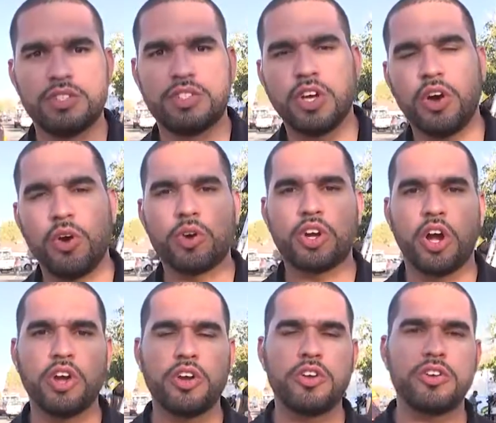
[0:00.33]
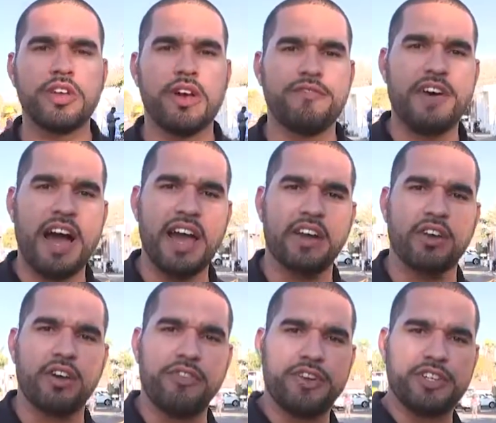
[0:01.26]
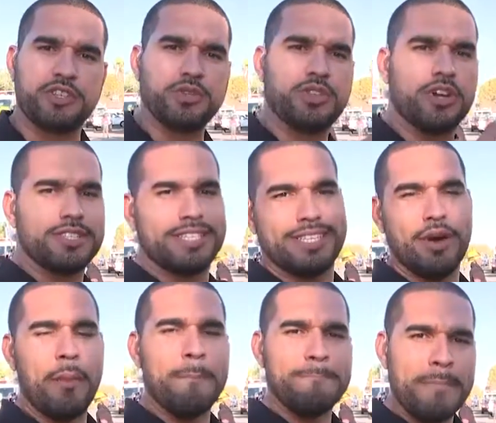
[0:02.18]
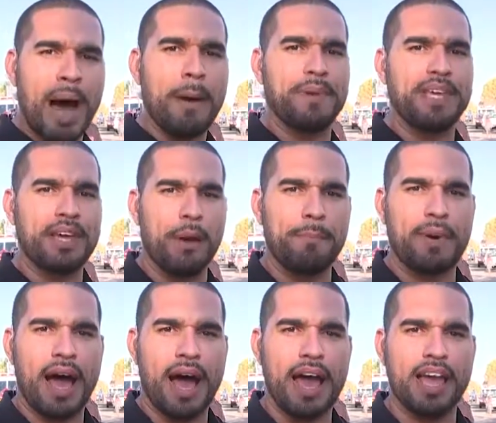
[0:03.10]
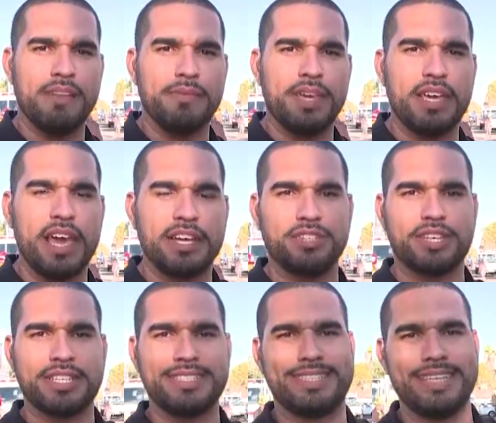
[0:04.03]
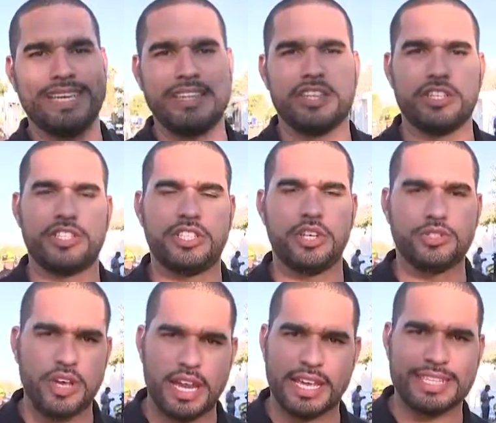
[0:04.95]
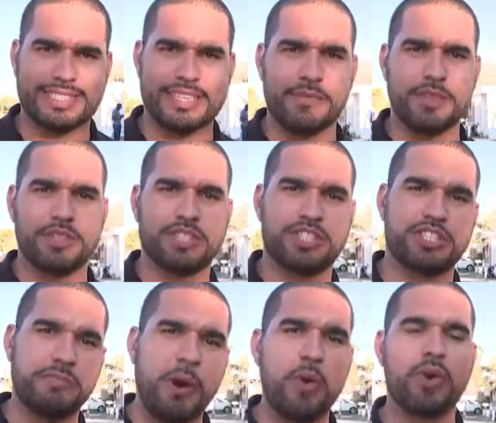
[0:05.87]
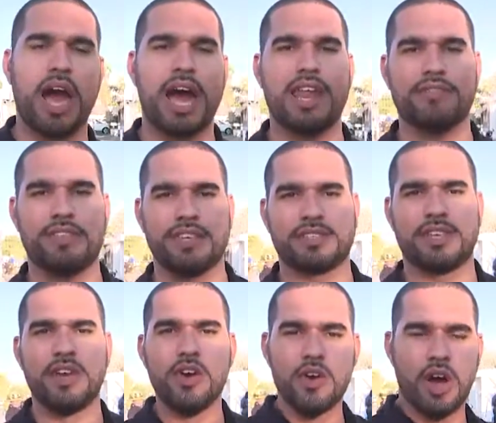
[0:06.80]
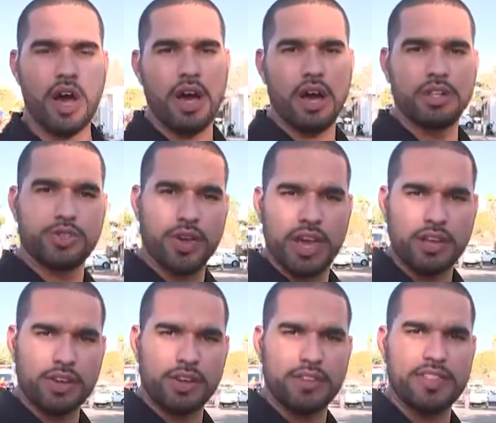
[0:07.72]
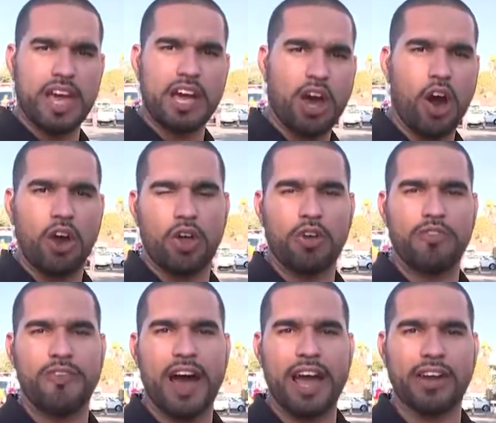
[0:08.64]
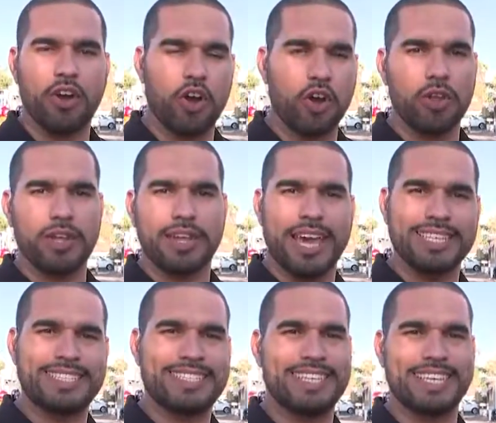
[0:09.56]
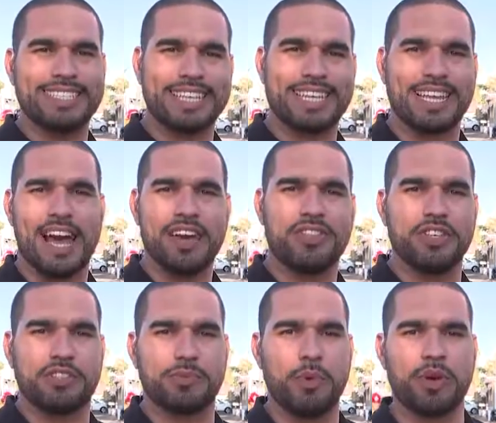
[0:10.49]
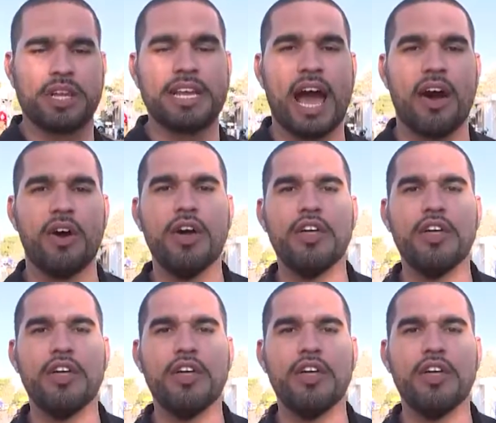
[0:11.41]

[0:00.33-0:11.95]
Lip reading: So Kern fire officials are still mopping up behind me. As you can see, they're still trying to get some of the smoke out of this trailer that caught on fire early at 6 o'clock this morning. Now,